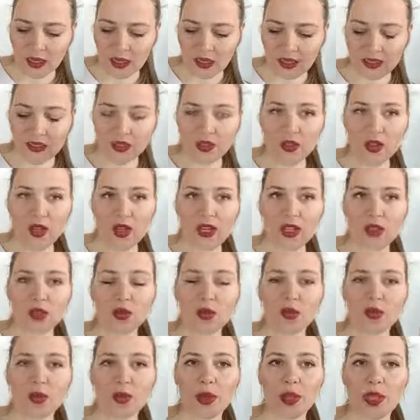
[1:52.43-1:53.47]
I try
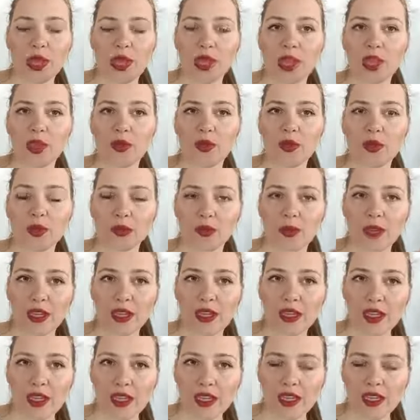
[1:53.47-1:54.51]
to pay with my
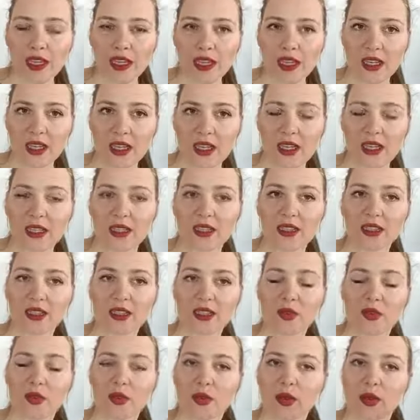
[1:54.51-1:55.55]
care credit
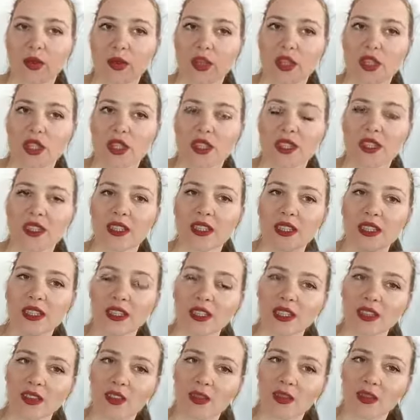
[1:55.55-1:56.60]
information that
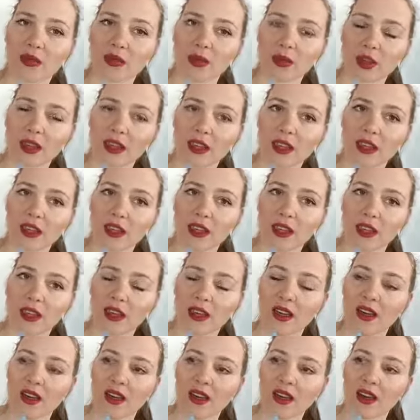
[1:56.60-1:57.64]
they give me
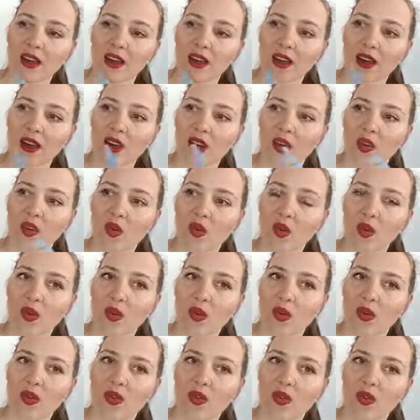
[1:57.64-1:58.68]

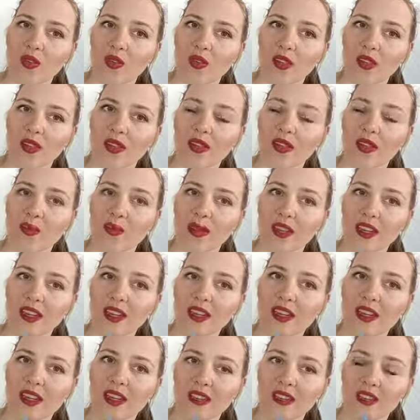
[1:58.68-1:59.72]
in the
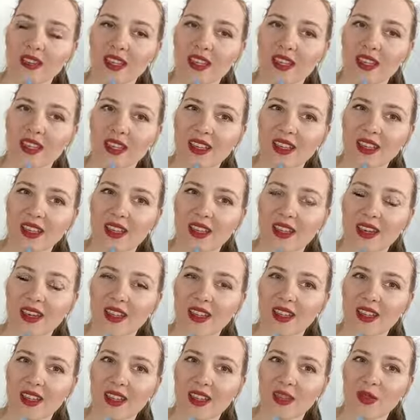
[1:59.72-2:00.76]
beginning of the year.
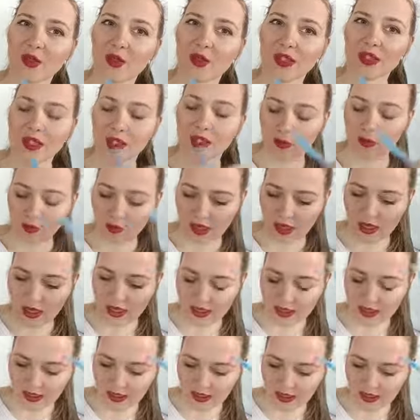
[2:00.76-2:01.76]
I think it was in May.